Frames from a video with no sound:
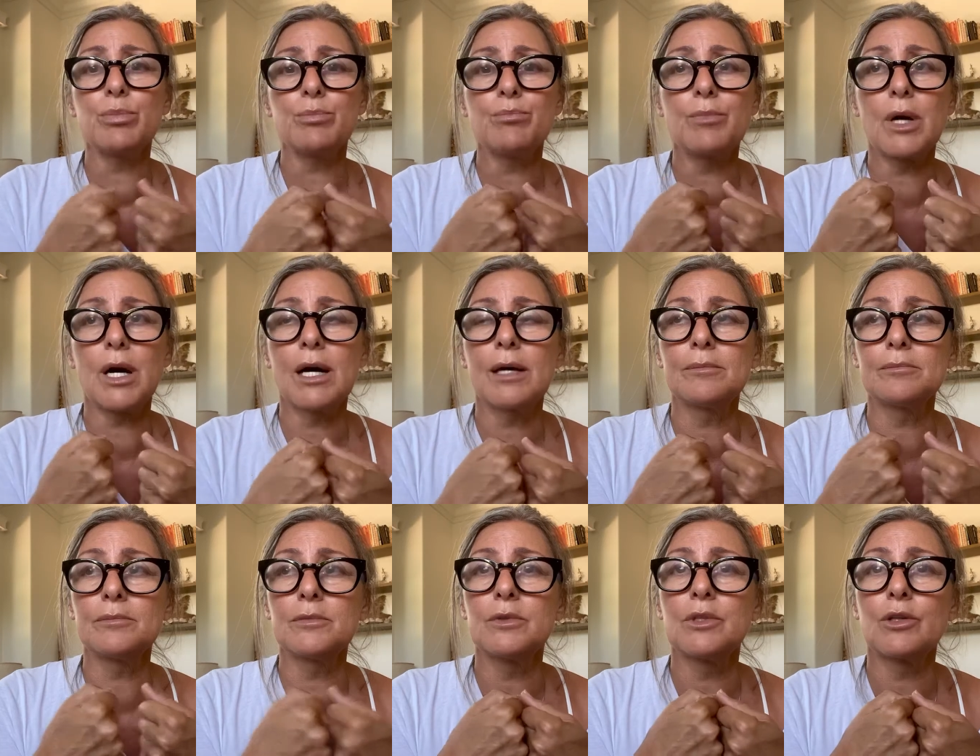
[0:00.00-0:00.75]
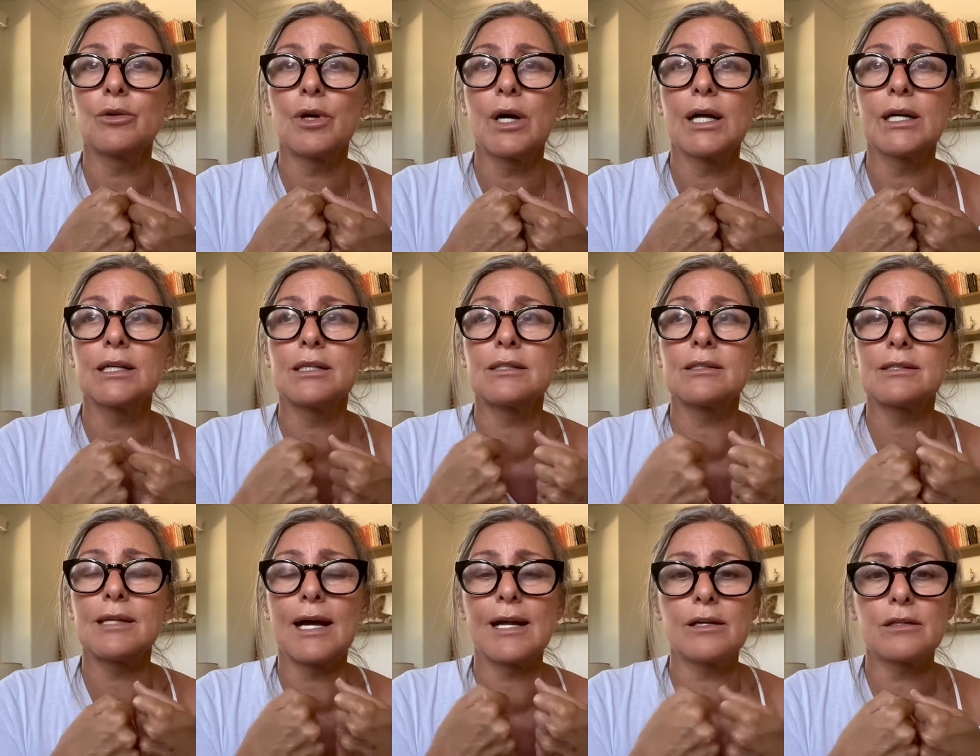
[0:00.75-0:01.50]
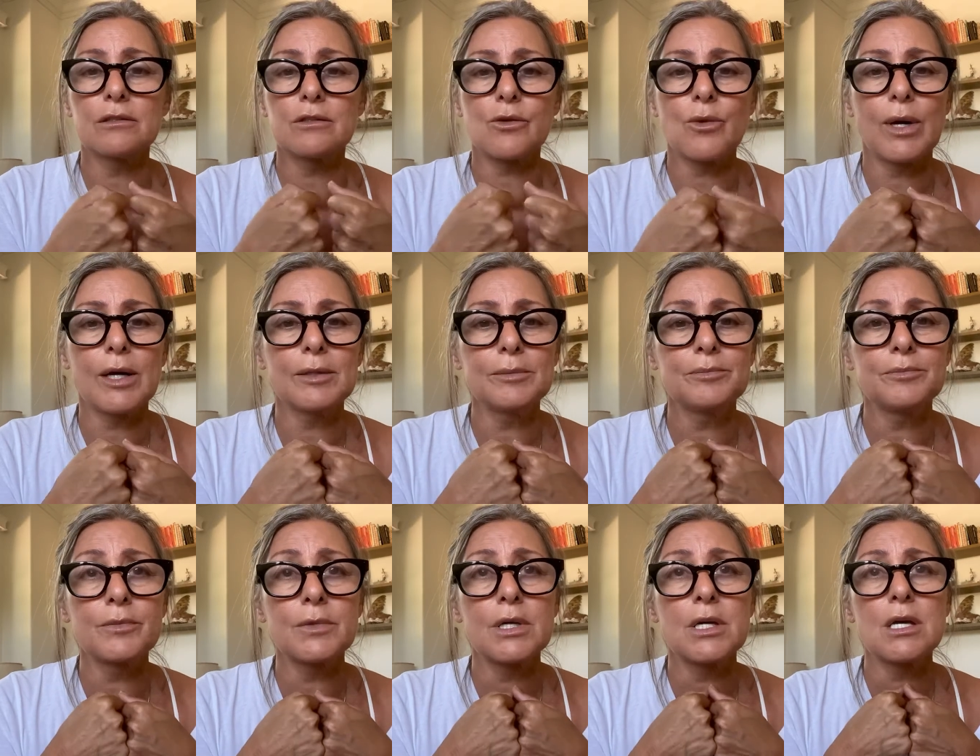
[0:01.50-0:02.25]
Uranus-Saturn square.
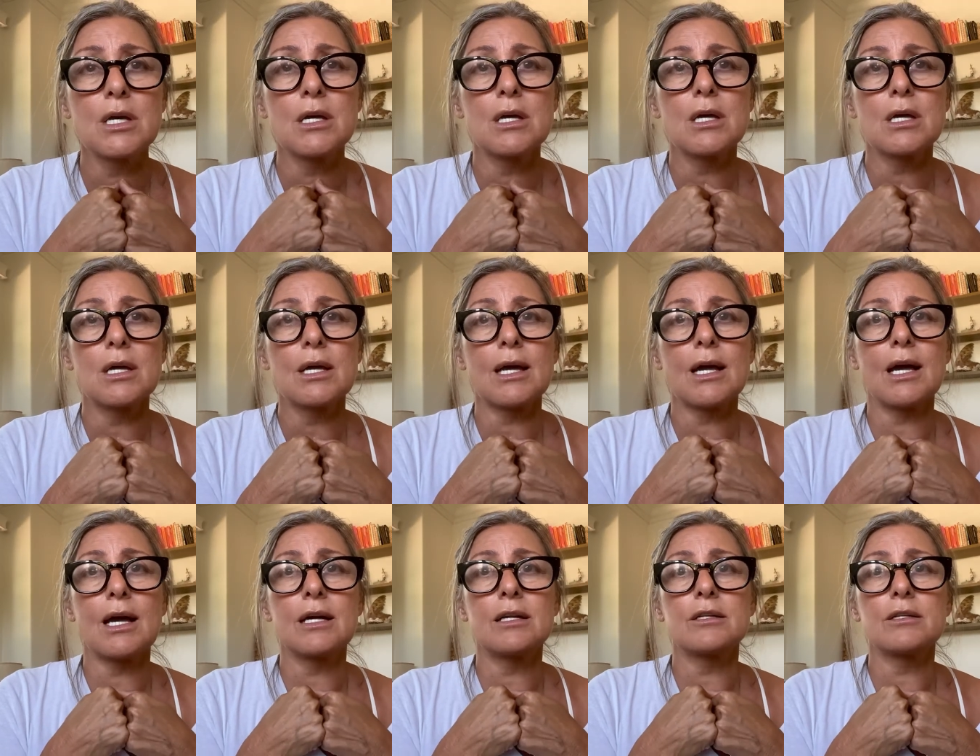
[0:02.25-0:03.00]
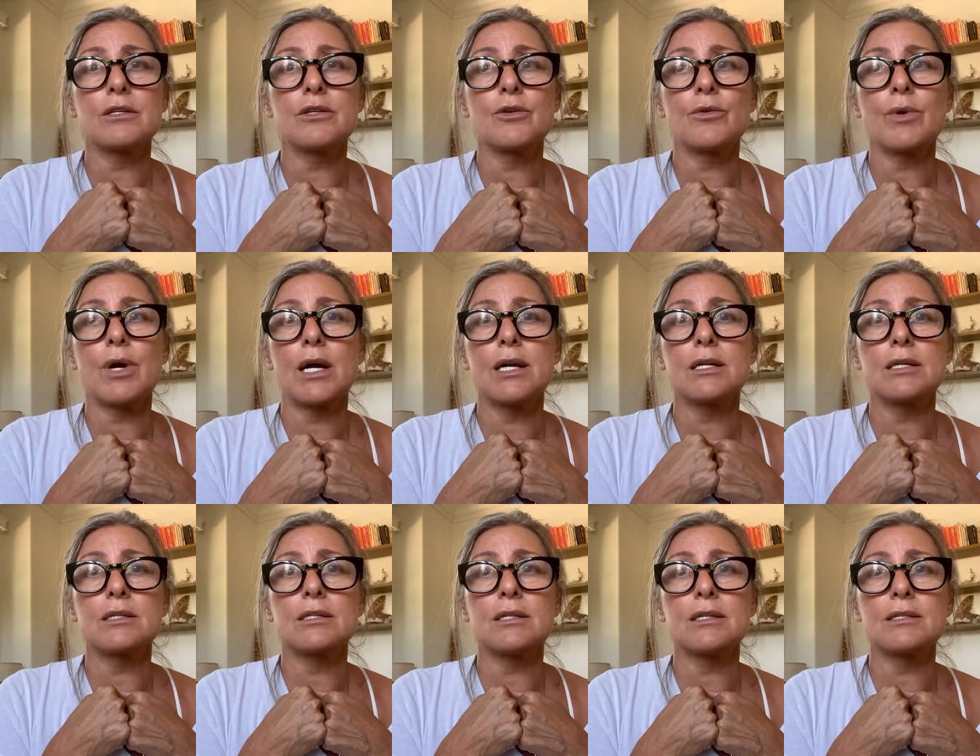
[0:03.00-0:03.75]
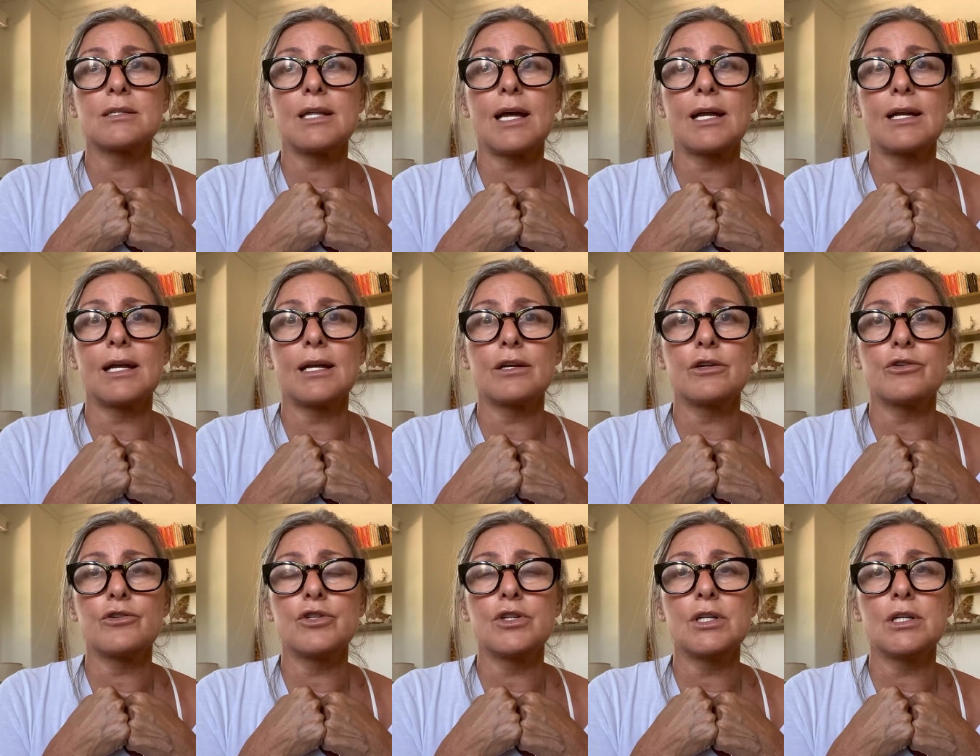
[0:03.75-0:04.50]
And Uranus is that
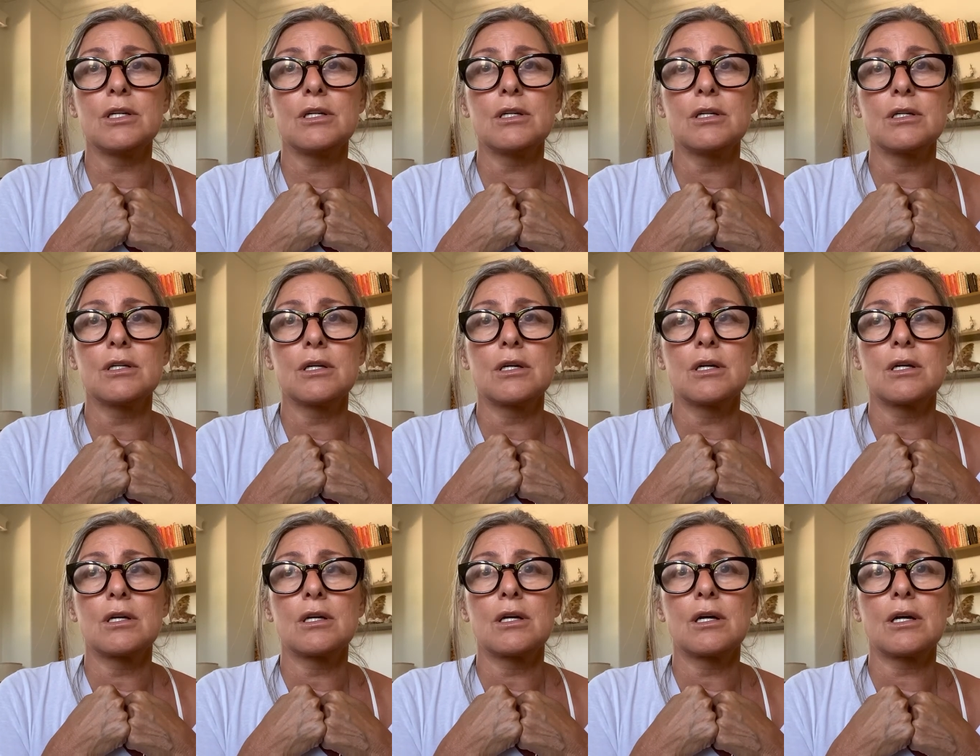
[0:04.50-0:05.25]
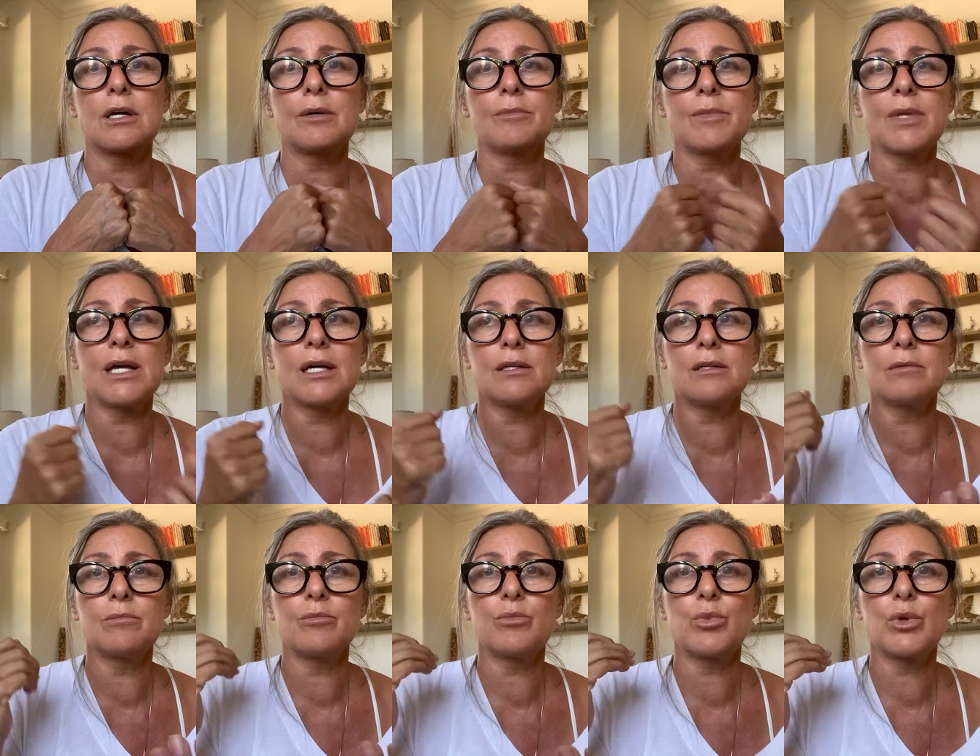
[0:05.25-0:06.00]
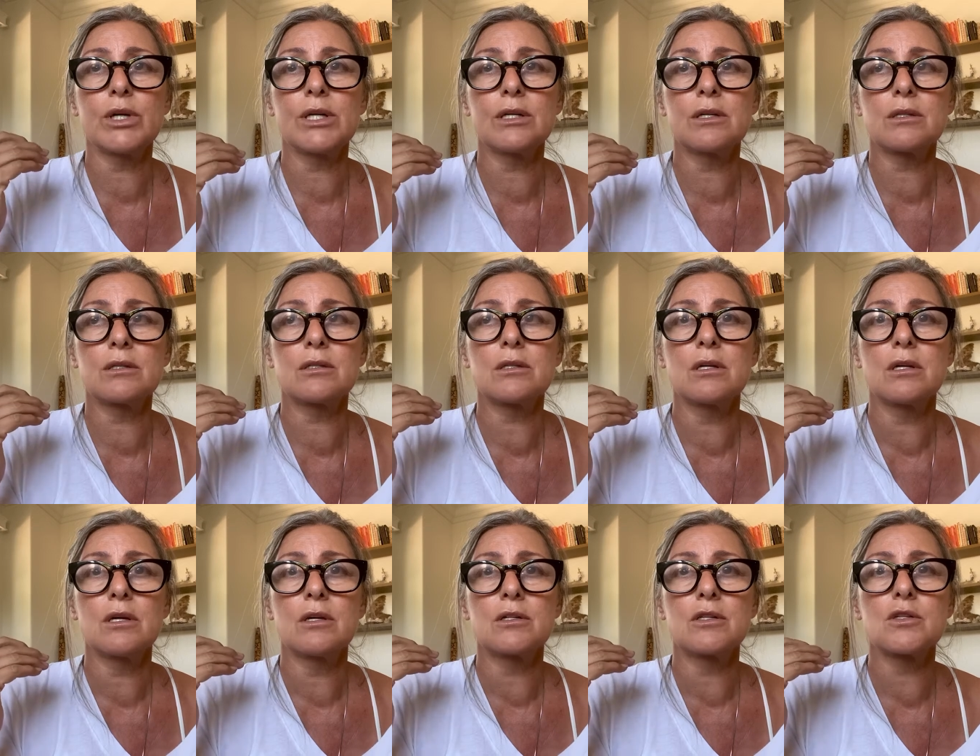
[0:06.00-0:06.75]
energy that brings
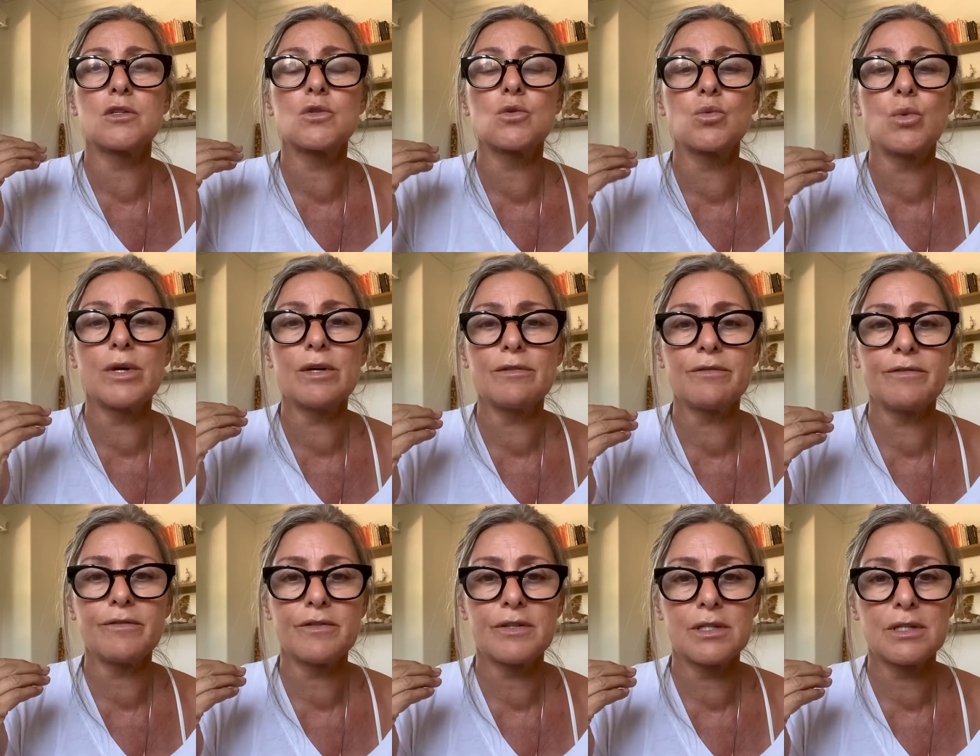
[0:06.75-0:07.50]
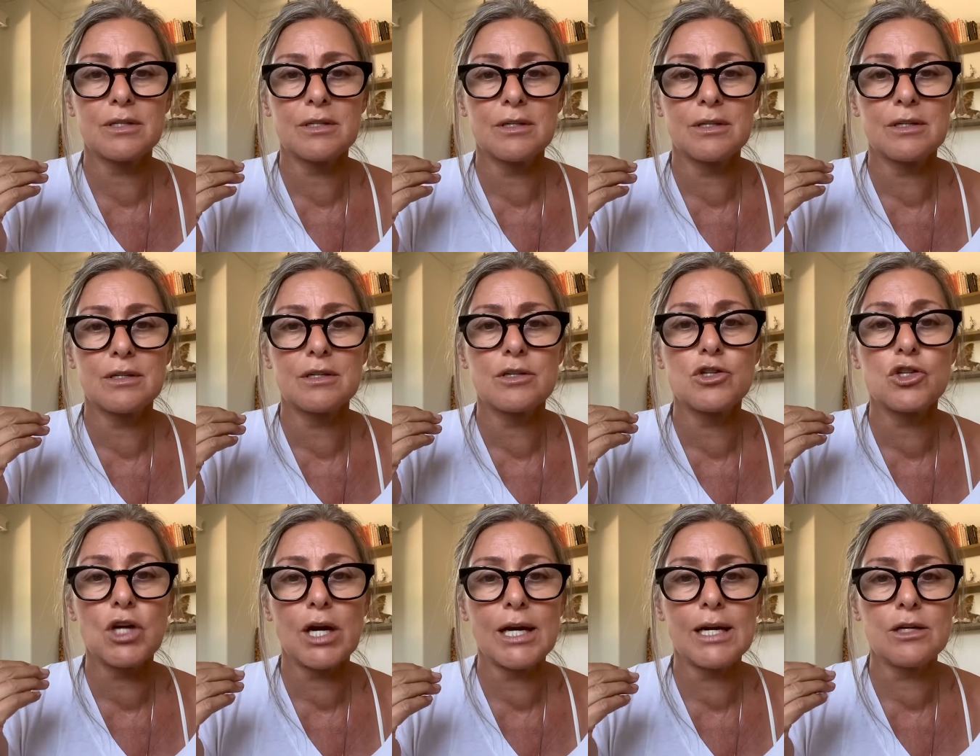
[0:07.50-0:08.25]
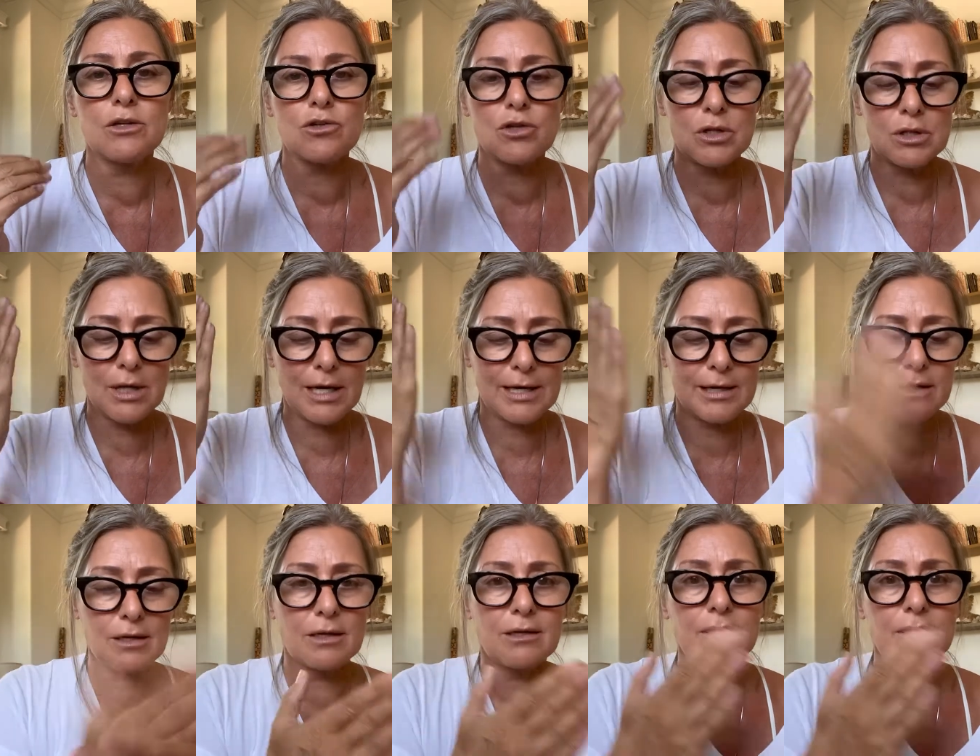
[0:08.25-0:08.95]
swift change, like